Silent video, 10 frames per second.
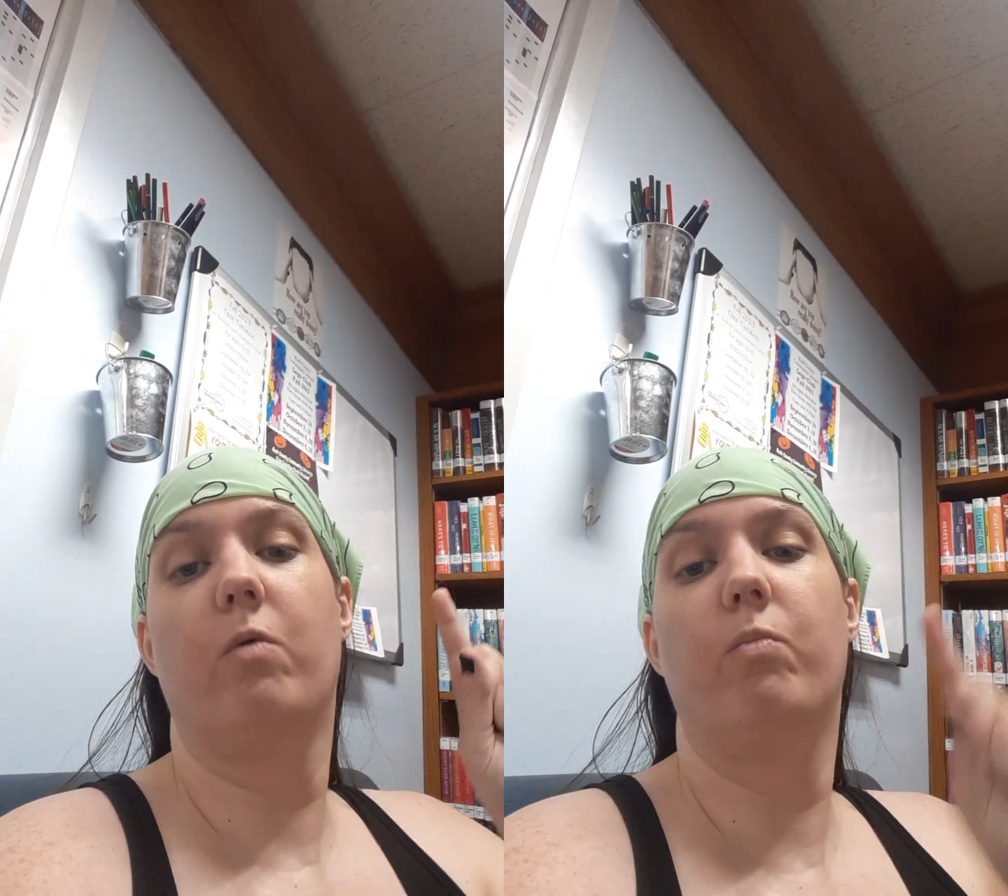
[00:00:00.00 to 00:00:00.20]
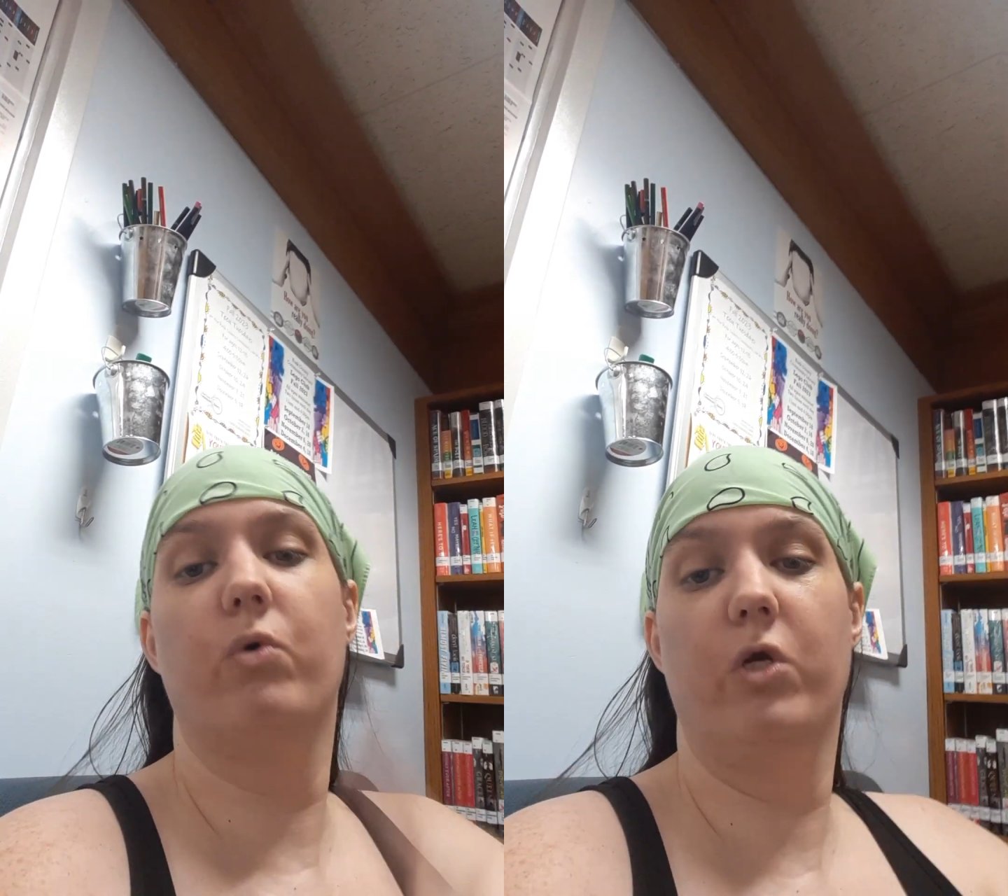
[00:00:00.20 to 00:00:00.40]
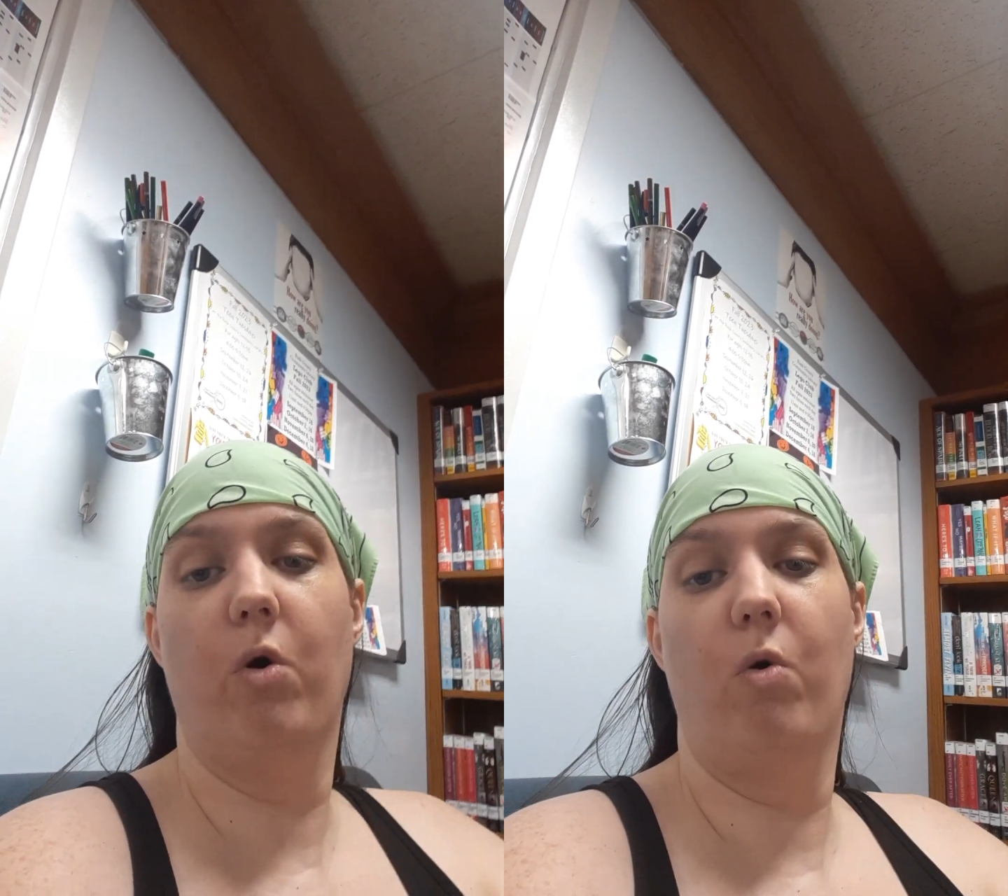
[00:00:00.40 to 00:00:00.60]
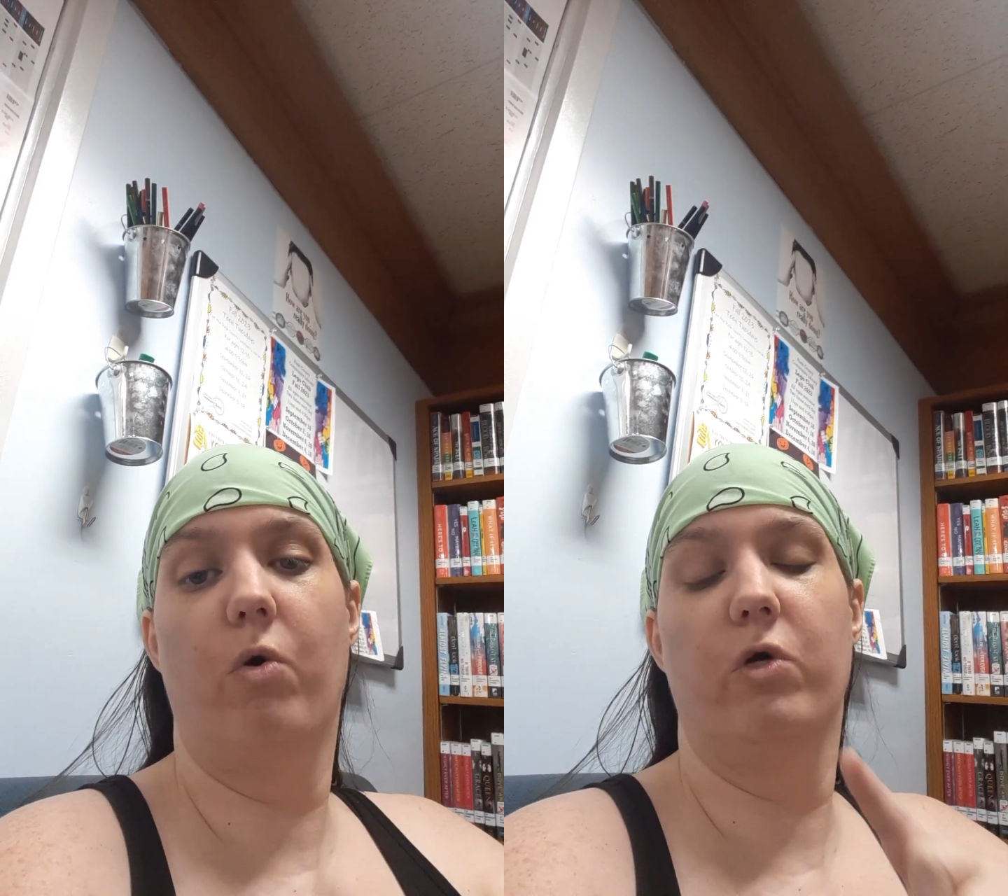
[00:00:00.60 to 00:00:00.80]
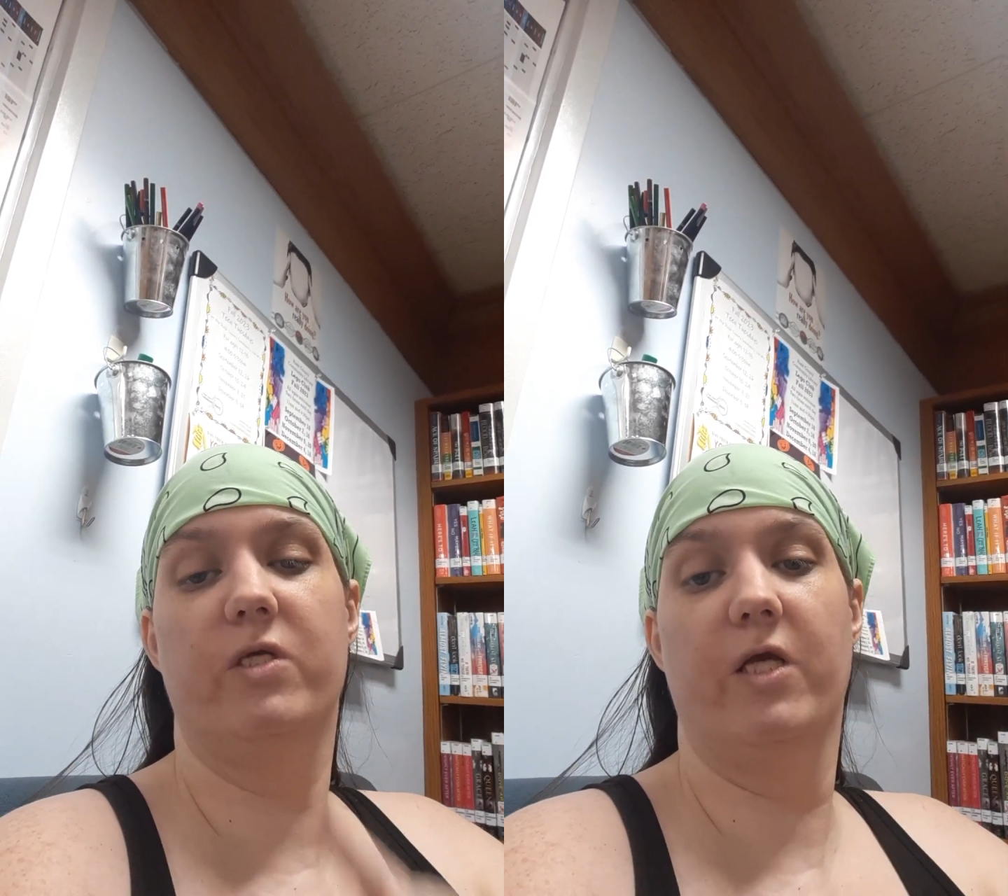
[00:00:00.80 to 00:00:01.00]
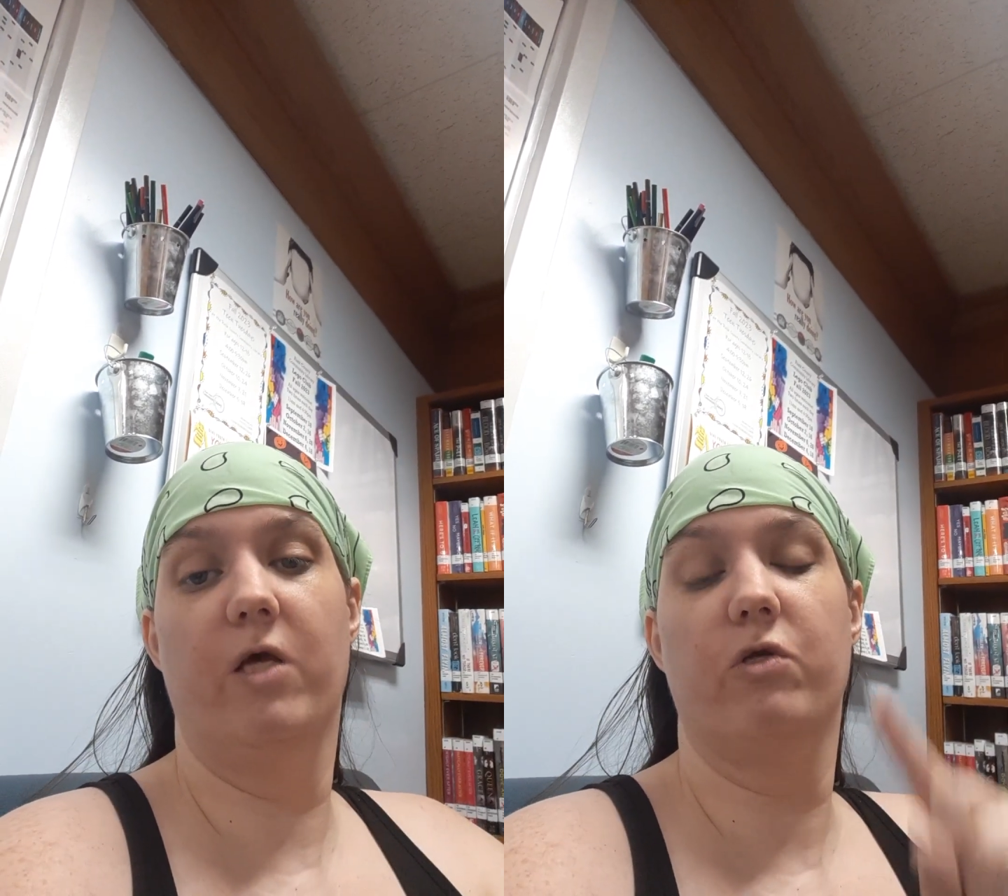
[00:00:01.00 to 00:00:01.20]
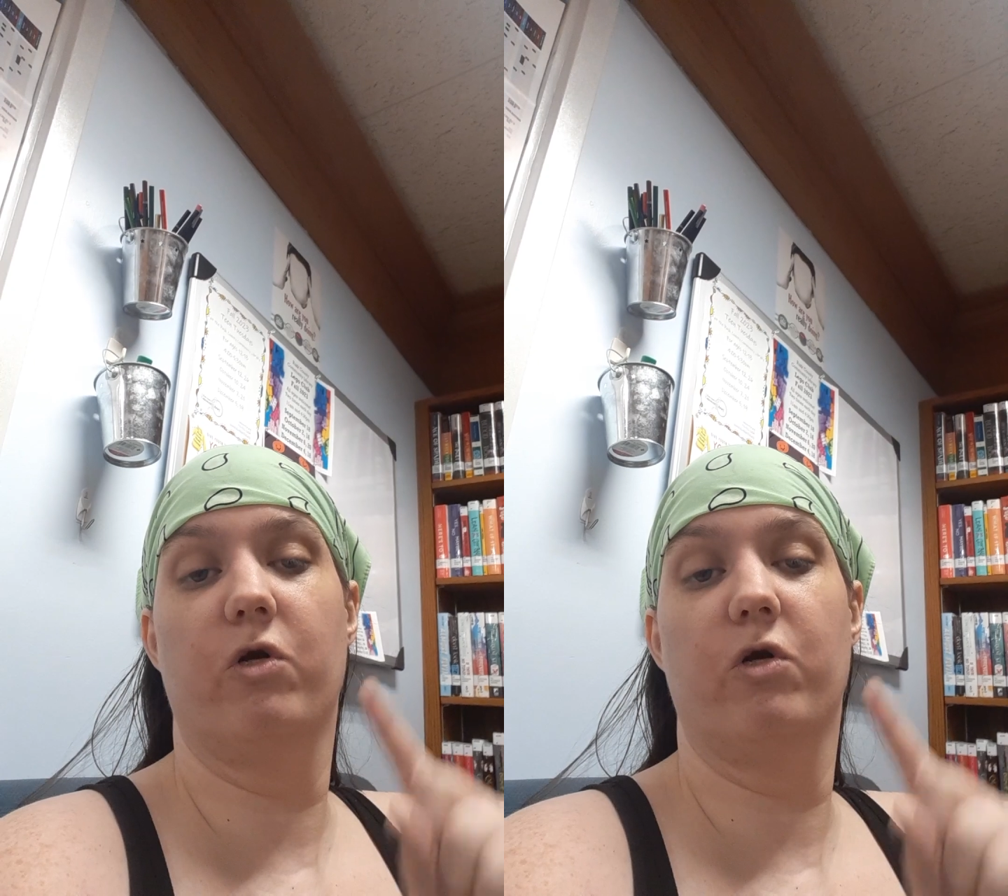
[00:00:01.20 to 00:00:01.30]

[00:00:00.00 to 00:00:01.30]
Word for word: pre-order sales are